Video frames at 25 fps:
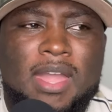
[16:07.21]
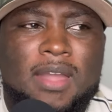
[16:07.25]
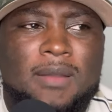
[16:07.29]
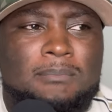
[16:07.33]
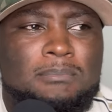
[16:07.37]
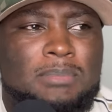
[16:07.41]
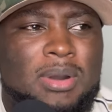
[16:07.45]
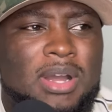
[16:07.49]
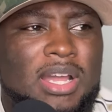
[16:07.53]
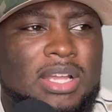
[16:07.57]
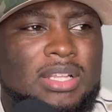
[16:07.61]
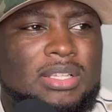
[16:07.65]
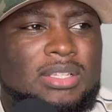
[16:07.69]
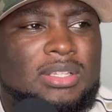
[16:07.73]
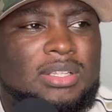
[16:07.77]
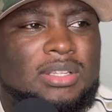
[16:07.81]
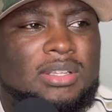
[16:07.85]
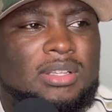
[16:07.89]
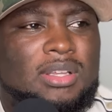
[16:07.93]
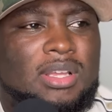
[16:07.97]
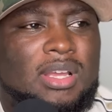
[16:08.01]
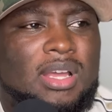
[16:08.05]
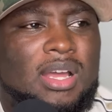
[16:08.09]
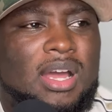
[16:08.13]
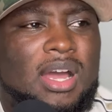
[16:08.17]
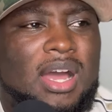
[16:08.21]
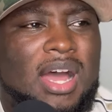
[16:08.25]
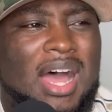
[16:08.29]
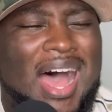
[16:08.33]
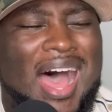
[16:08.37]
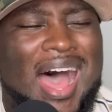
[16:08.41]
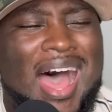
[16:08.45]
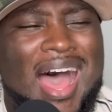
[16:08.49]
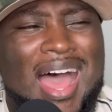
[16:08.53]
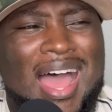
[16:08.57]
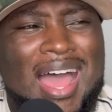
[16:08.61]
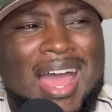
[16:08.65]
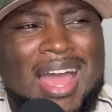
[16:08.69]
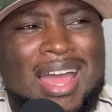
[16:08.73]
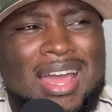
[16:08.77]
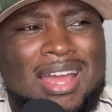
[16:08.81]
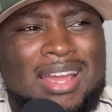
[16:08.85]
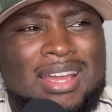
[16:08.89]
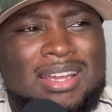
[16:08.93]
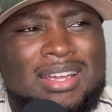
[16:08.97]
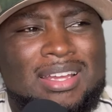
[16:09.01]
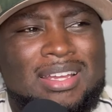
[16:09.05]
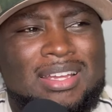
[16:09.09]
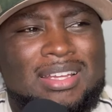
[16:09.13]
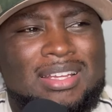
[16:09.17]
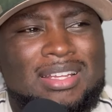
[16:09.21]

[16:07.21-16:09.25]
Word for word: But I